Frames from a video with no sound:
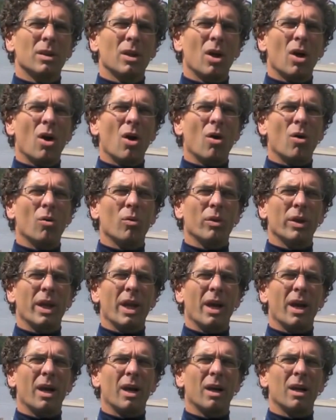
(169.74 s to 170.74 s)
Oh
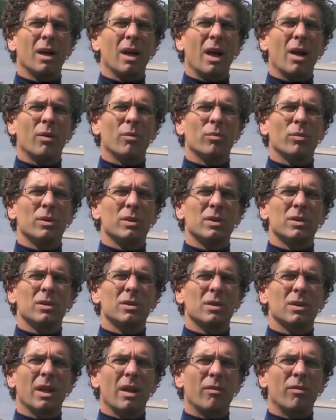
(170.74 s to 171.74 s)
yeah, I
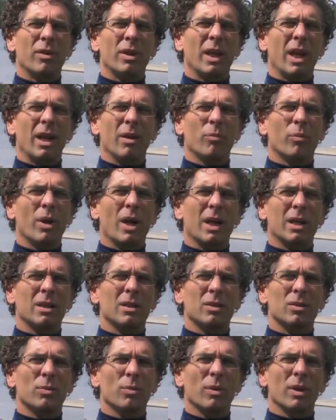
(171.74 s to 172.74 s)
was every day in
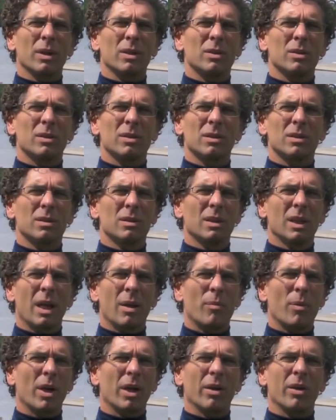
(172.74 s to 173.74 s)
practice was,
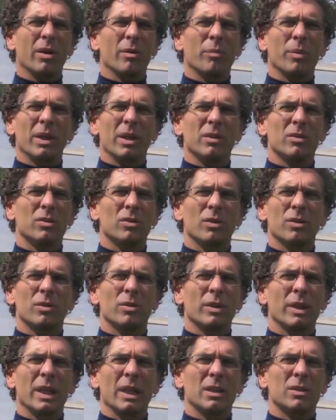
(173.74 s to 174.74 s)
am I going to be in
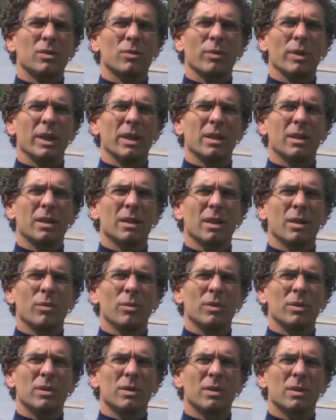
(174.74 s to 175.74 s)
surgery next week?
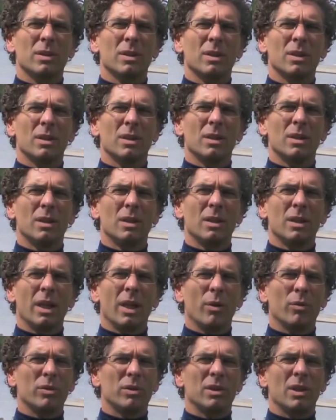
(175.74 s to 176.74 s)

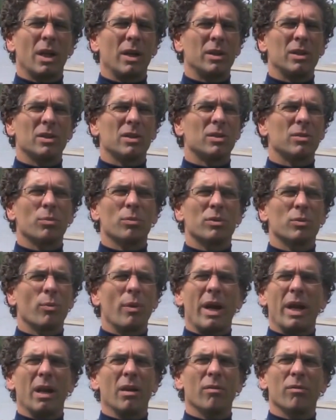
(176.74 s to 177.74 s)
I just was
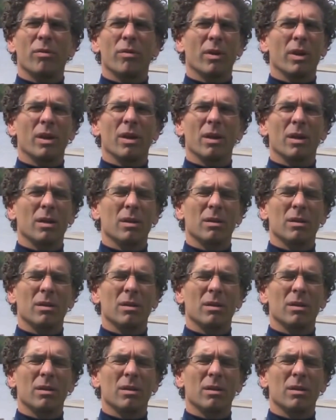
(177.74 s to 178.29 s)
waiting for the